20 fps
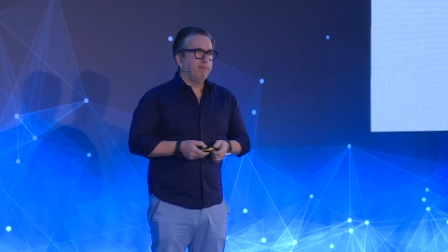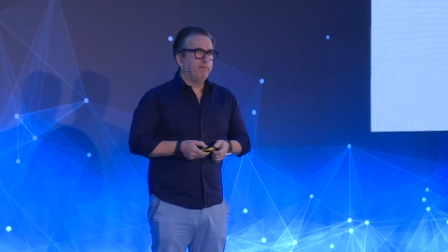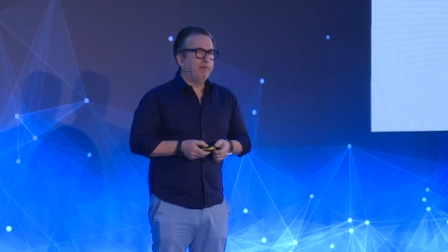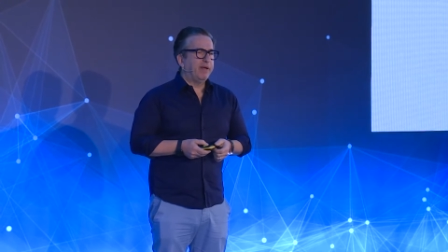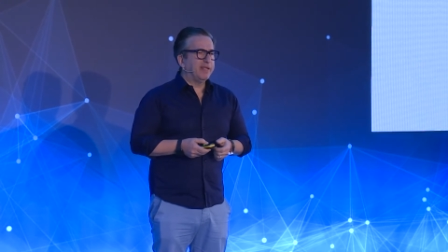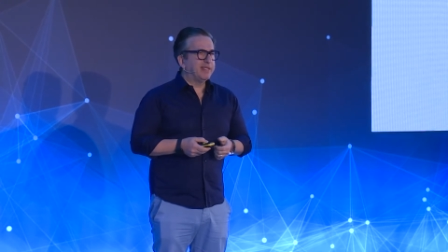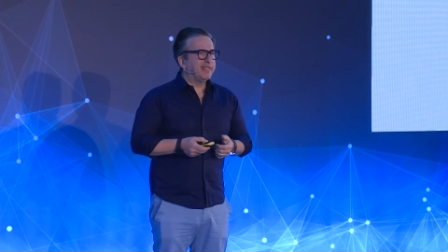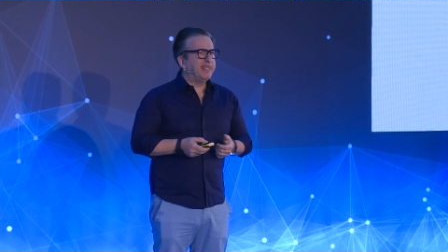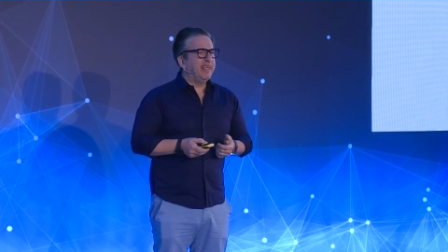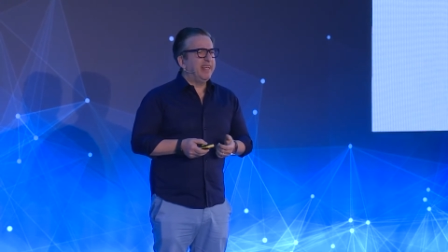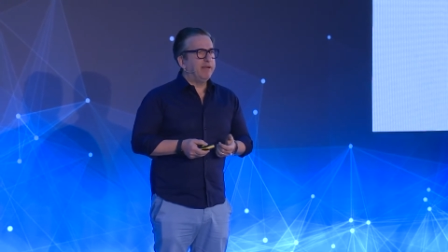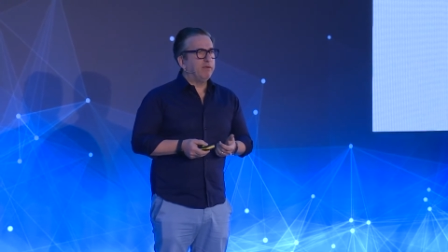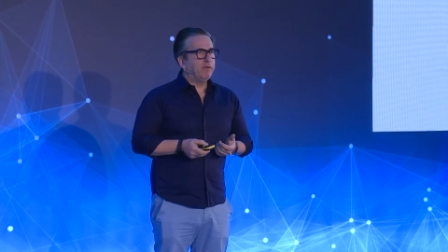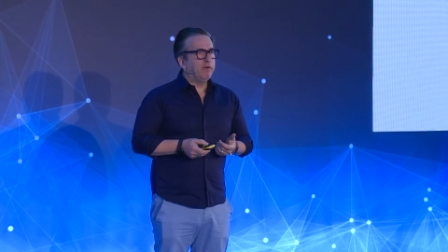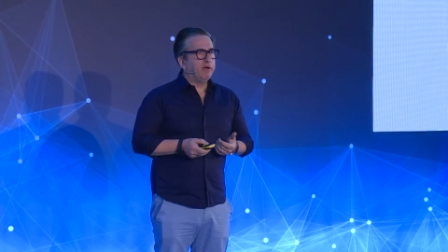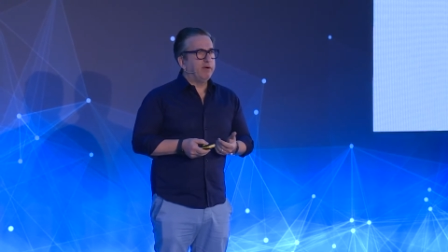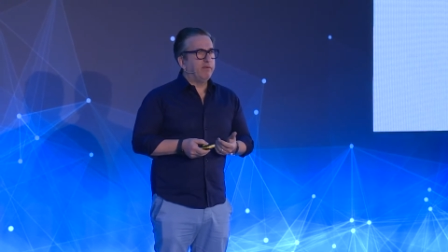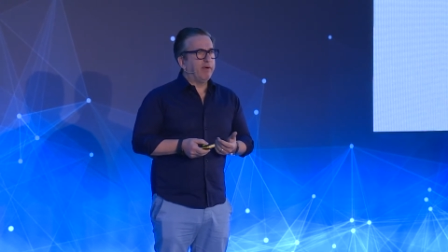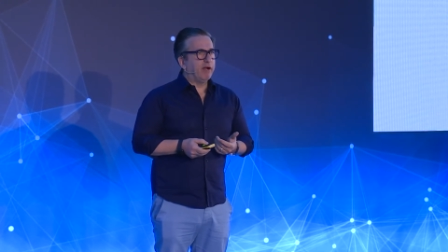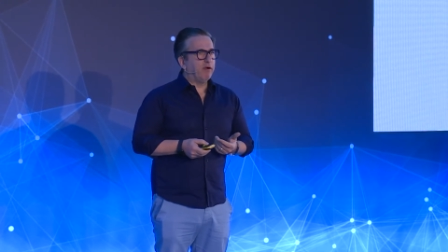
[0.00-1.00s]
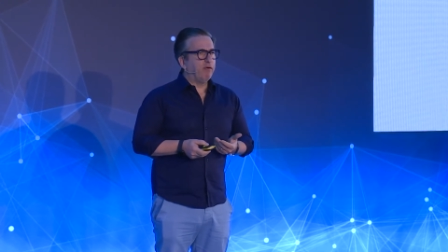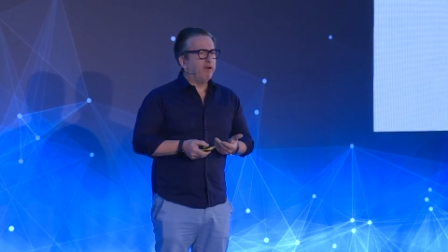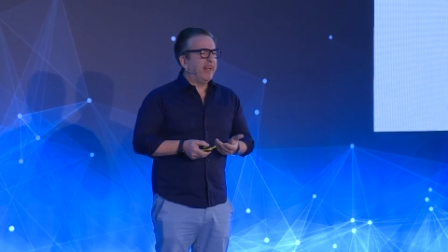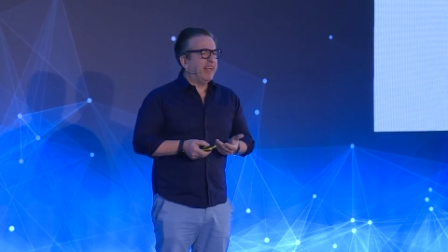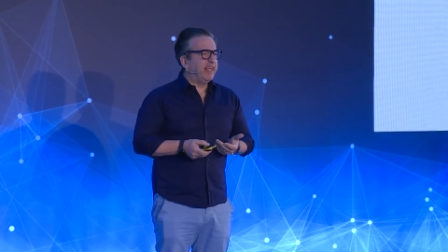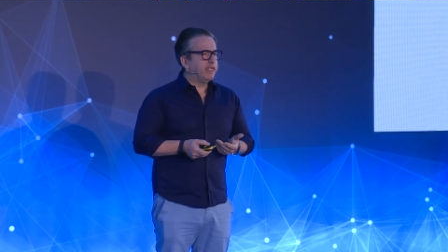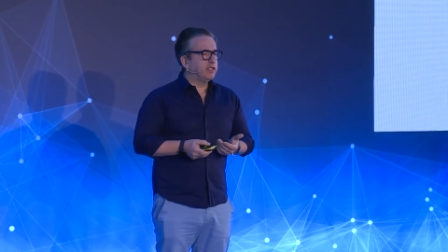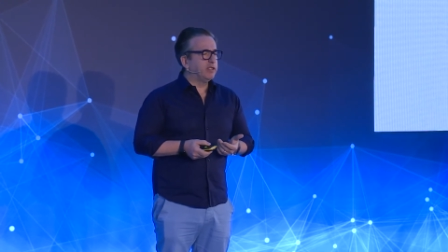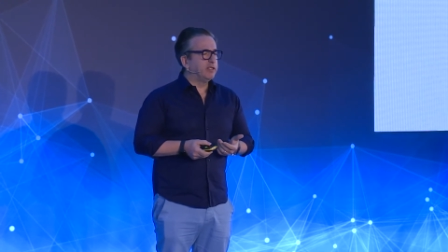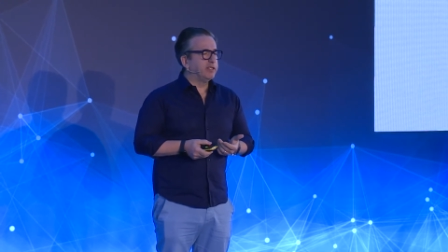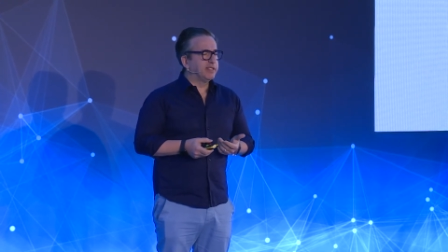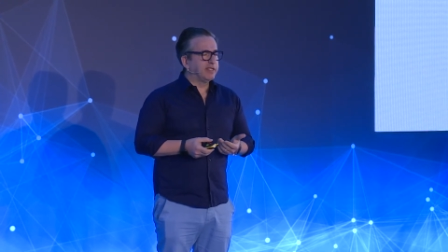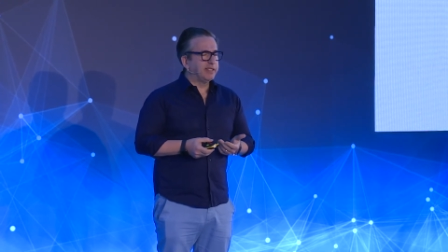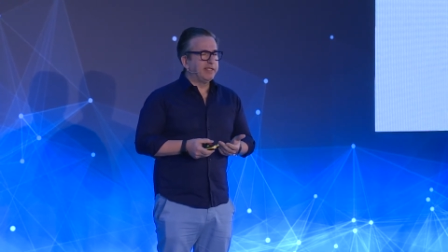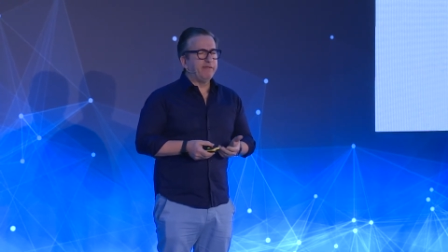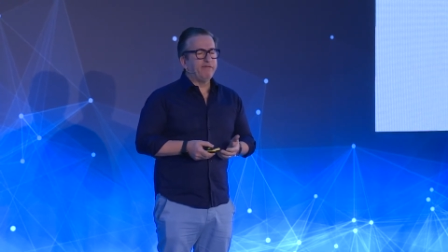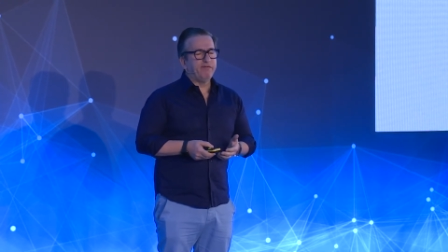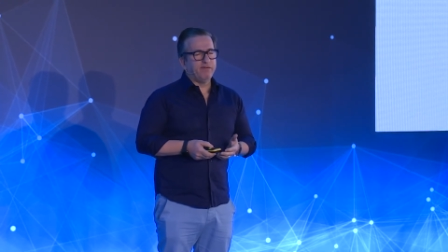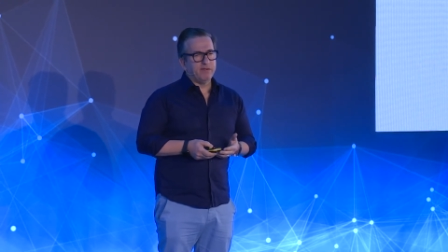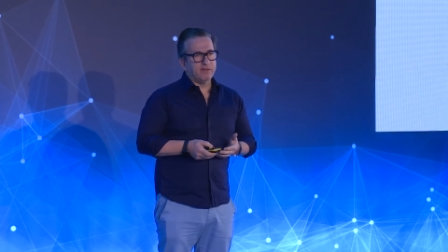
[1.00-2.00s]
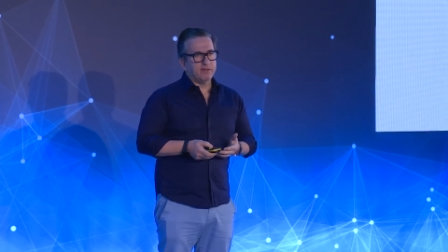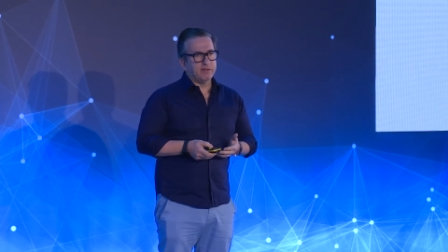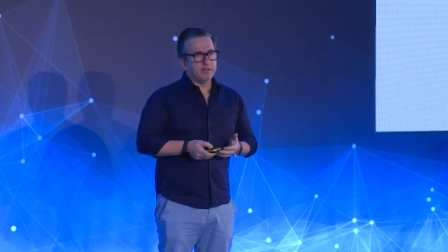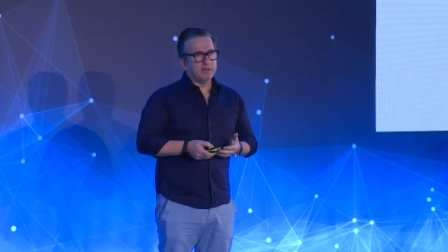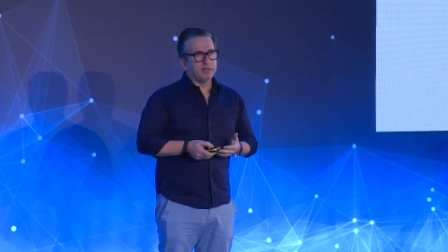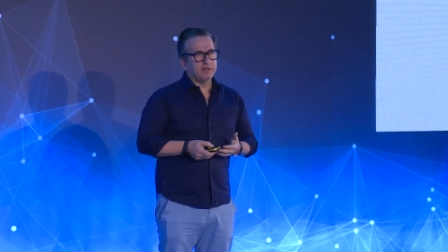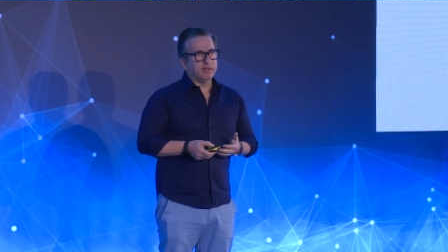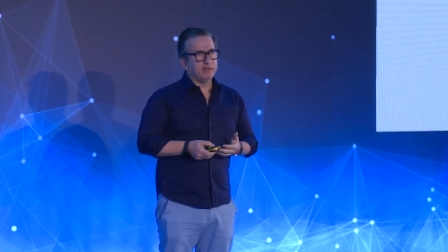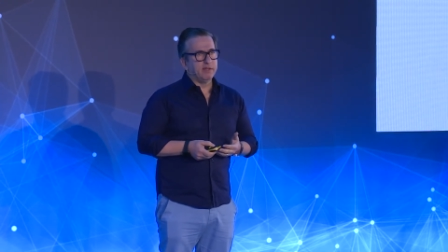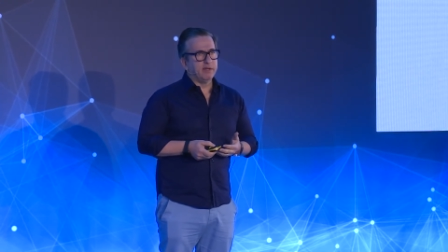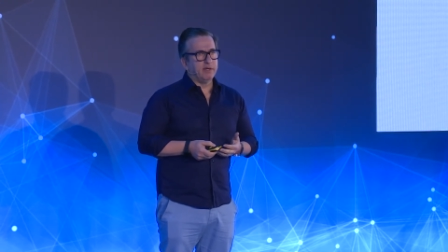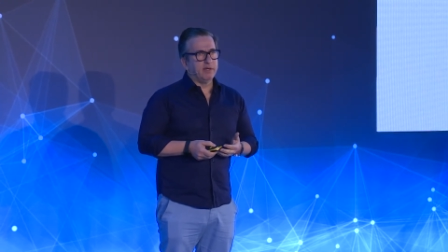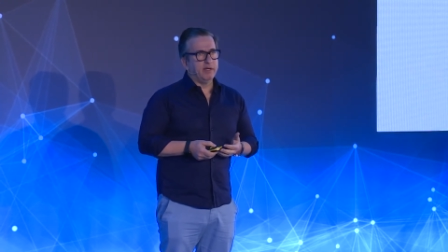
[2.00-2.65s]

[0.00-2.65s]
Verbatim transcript: per se regulation stiffens